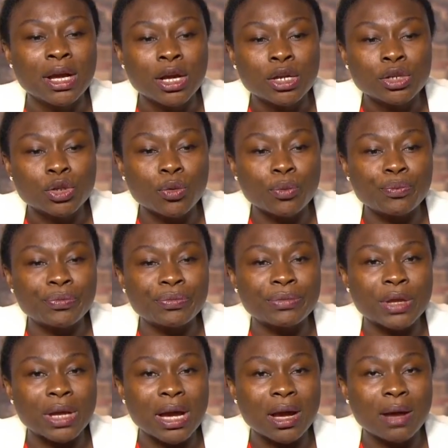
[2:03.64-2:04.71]
So.
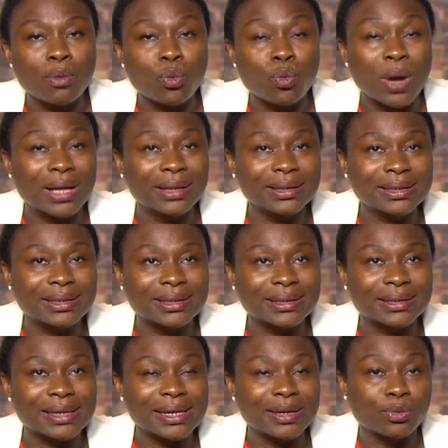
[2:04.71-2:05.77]
While this is
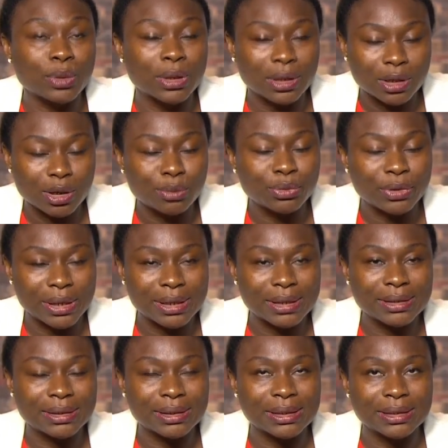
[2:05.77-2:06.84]
a welcome
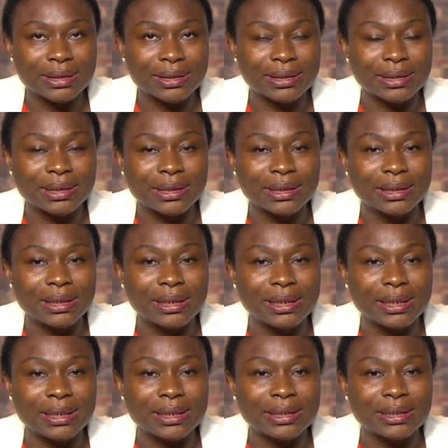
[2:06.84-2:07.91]
rise, it certainly
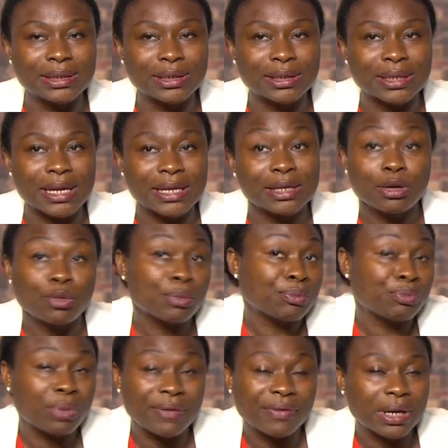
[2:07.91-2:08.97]
is, and
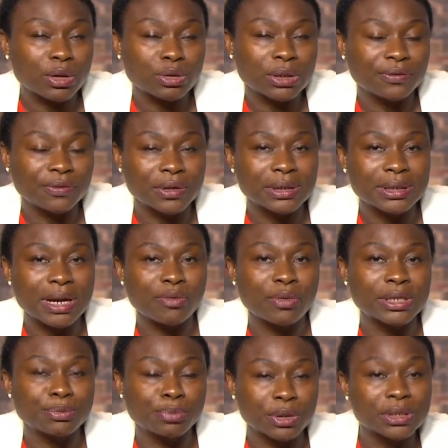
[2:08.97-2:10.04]
private equity funds are
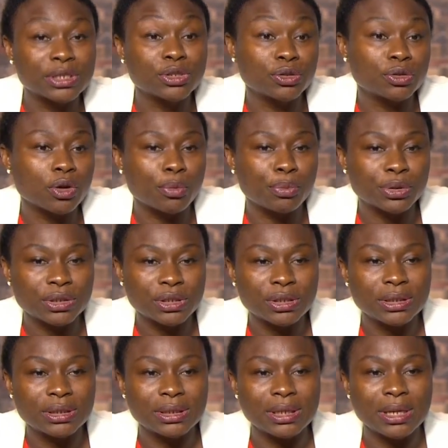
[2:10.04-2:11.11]
responding to the
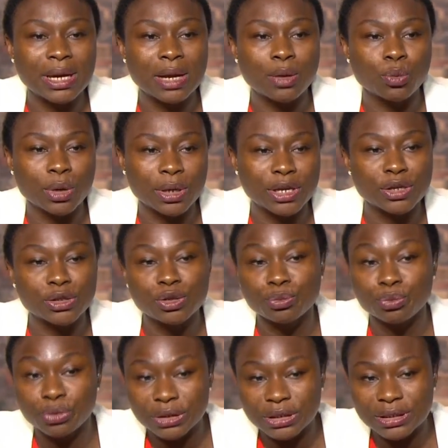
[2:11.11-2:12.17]
opportunity and working to
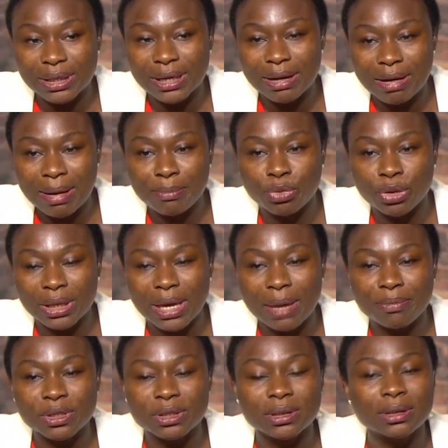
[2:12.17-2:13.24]
bridge the gap with
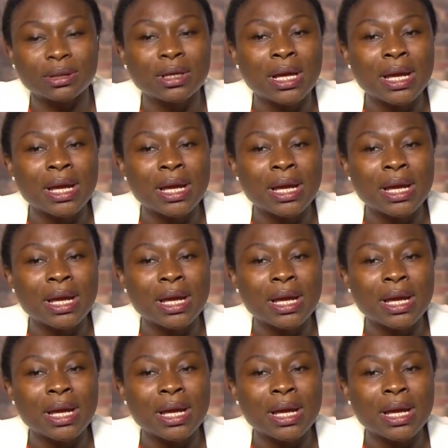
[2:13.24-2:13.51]
capital.